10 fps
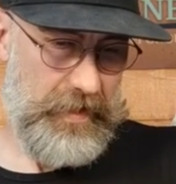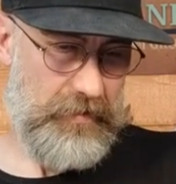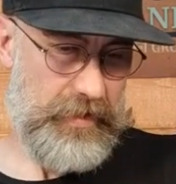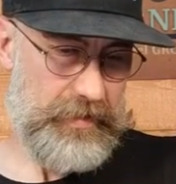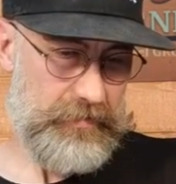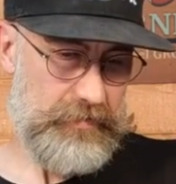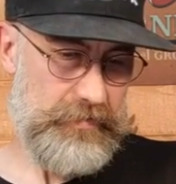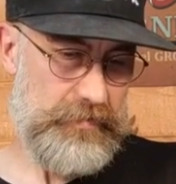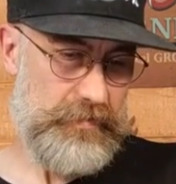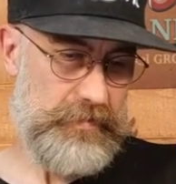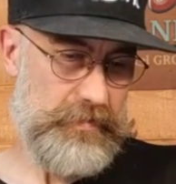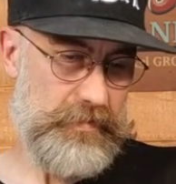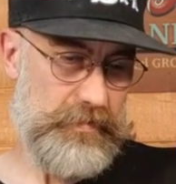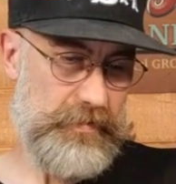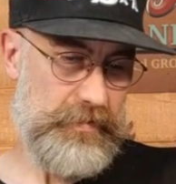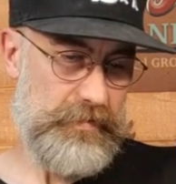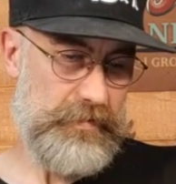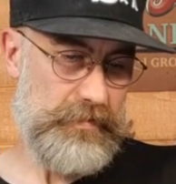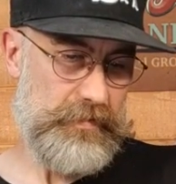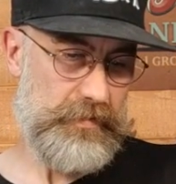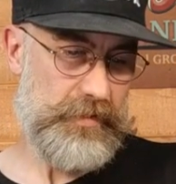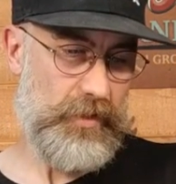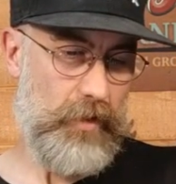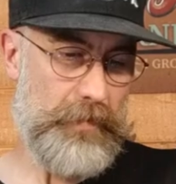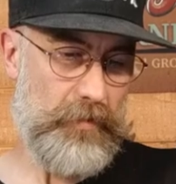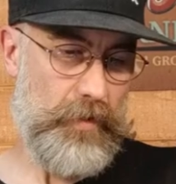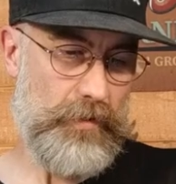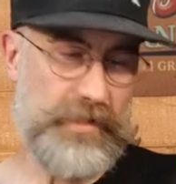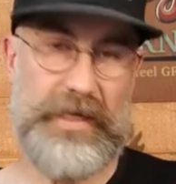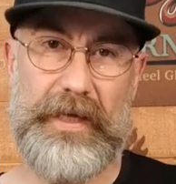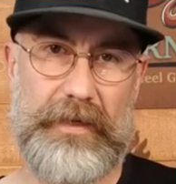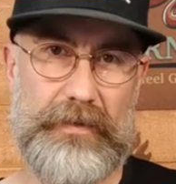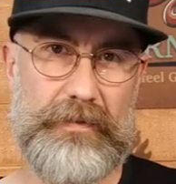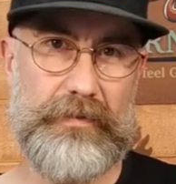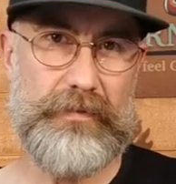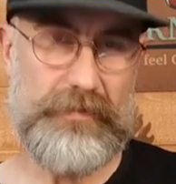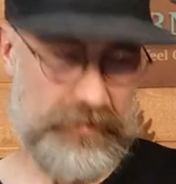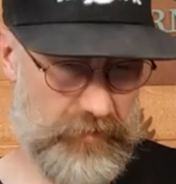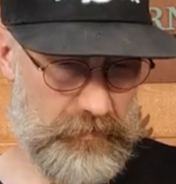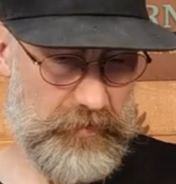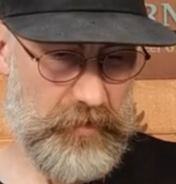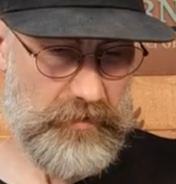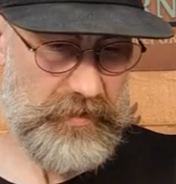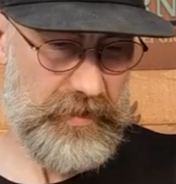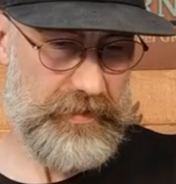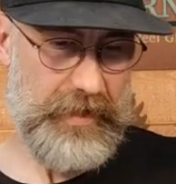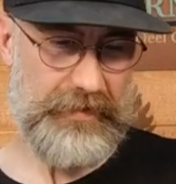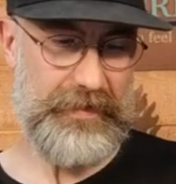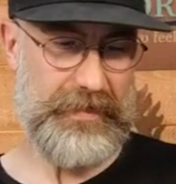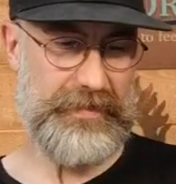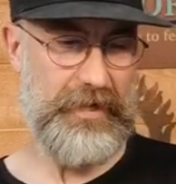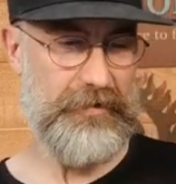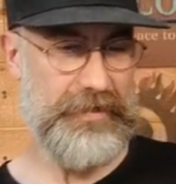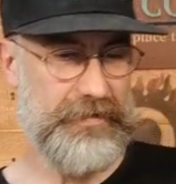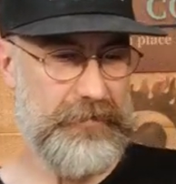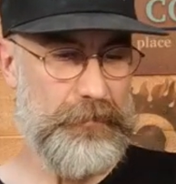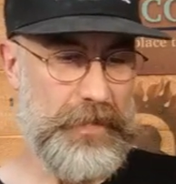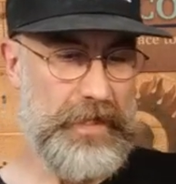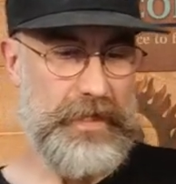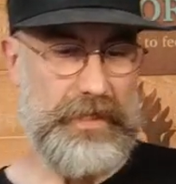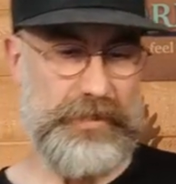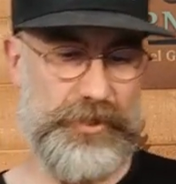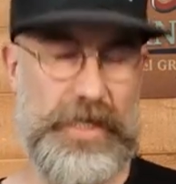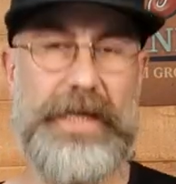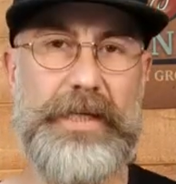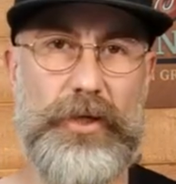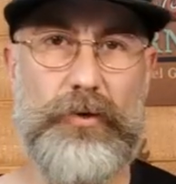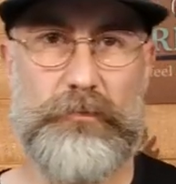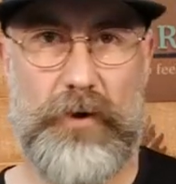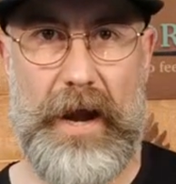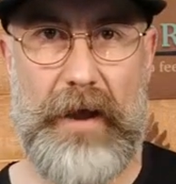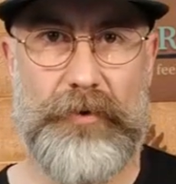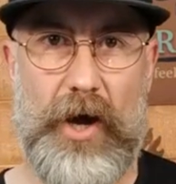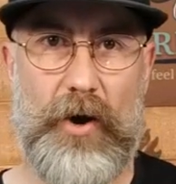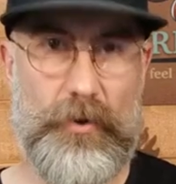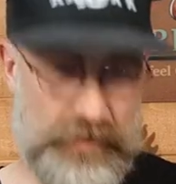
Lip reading: Eric Skomorowski, I think that's how it is. GQ Brown